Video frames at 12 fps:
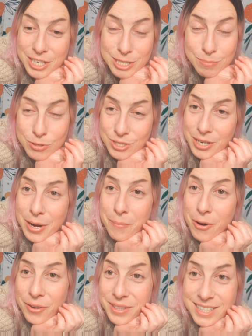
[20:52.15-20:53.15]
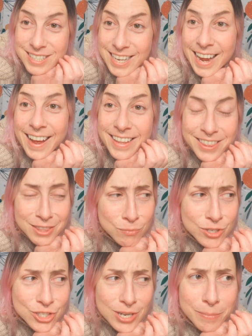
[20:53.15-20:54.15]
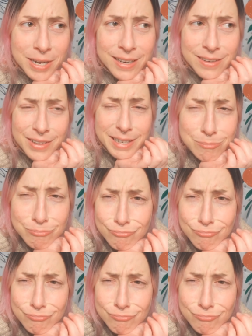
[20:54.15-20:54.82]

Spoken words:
he's supposed to come on the 10th, which I'm kind of like,